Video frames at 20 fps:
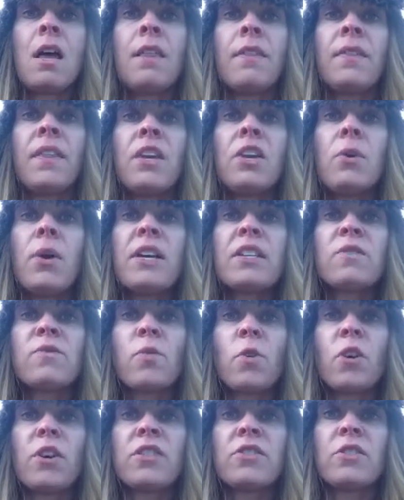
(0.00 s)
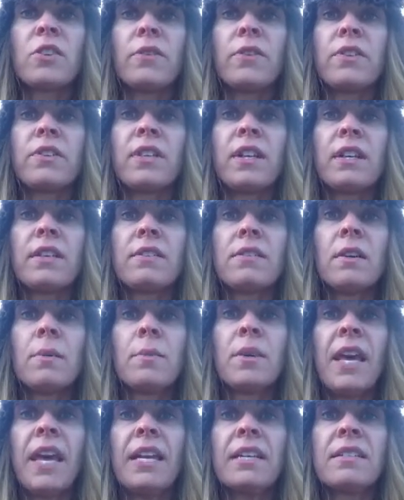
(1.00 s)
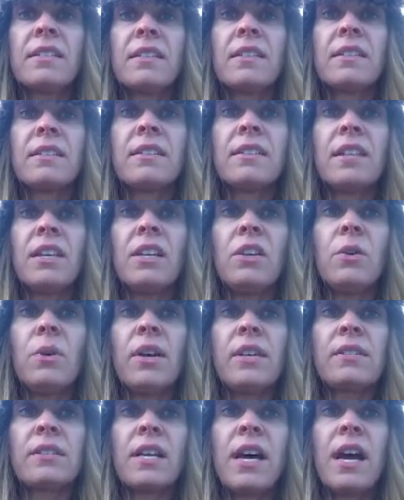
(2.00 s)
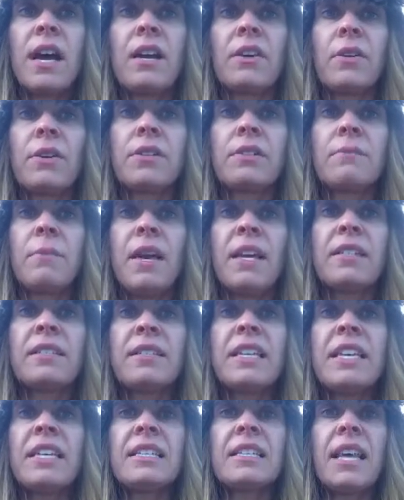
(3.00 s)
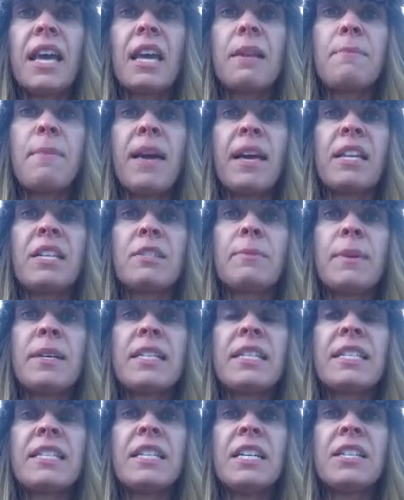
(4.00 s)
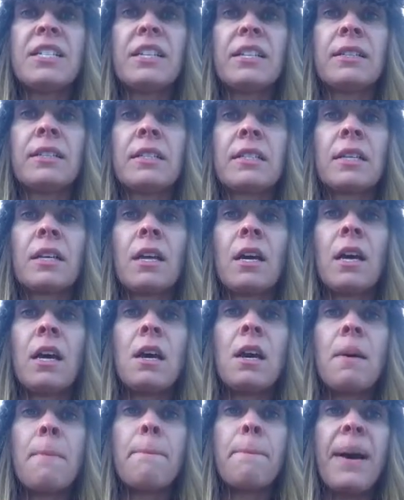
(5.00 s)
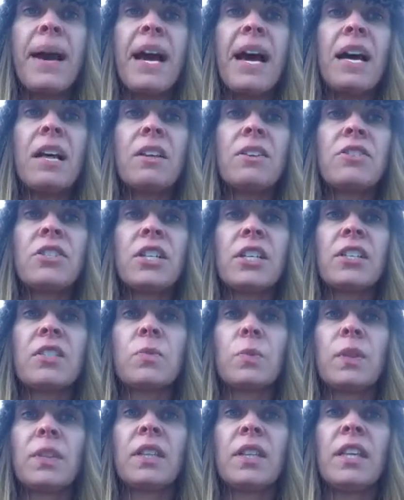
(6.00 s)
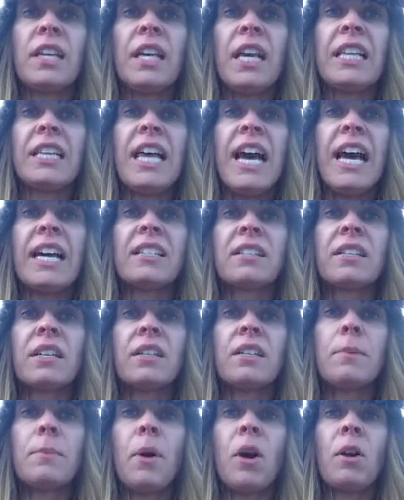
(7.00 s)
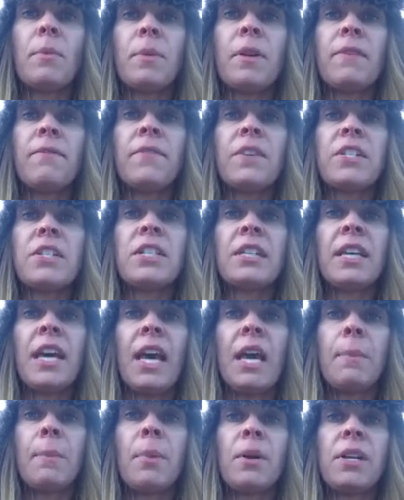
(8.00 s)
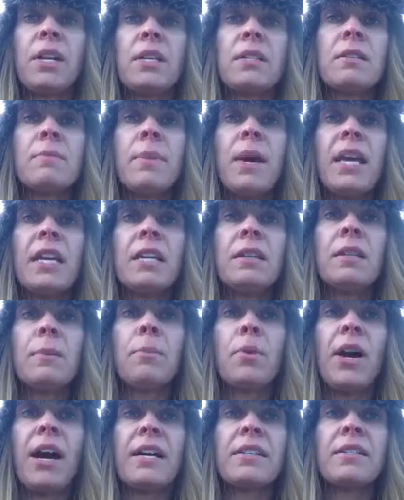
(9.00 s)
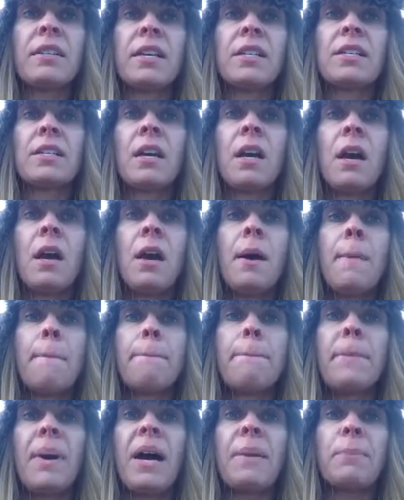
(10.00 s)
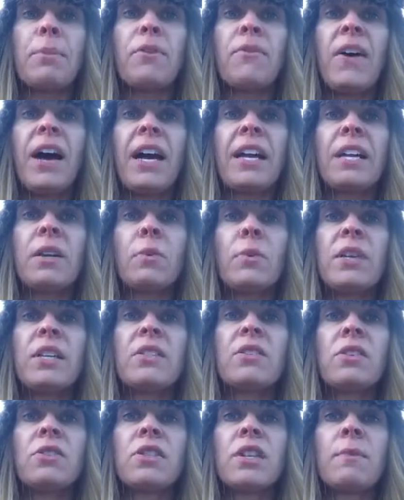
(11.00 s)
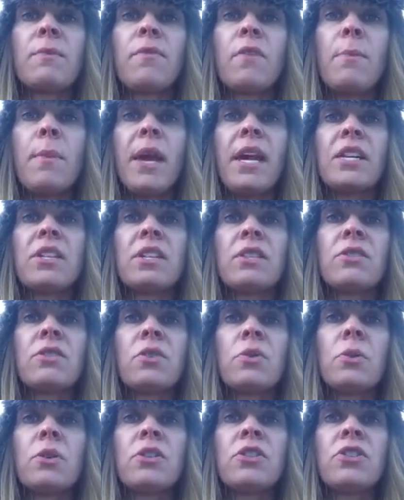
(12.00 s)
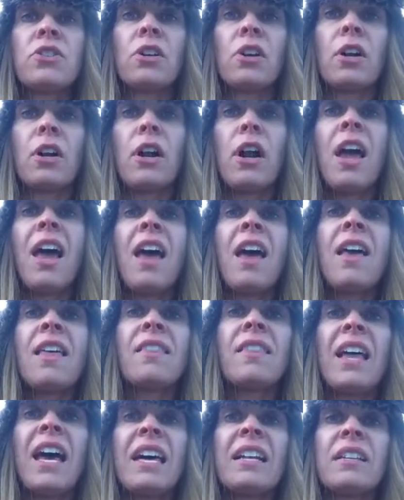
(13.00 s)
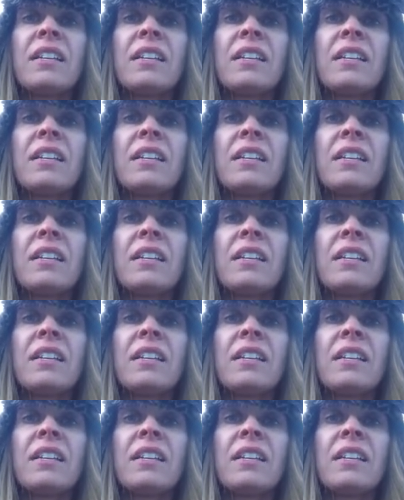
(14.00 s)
The U.S. Forest Service, and in some cases the U.S. Congress, makes these land management decisions. Biologists with the Alaska Department of Fish and Game participate in the process by providing research information to ensure that